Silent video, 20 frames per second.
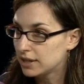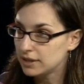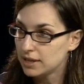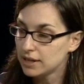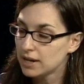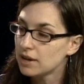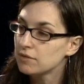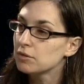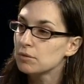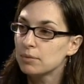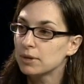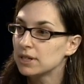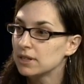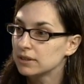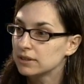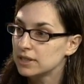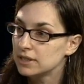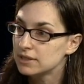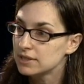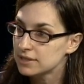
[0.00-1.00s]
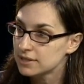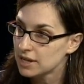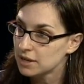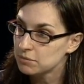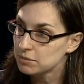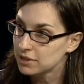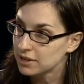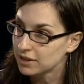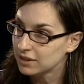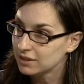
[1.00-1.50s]
and then everybody will eat the
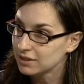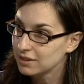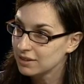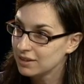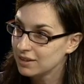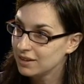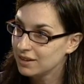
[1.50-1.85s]
same thing.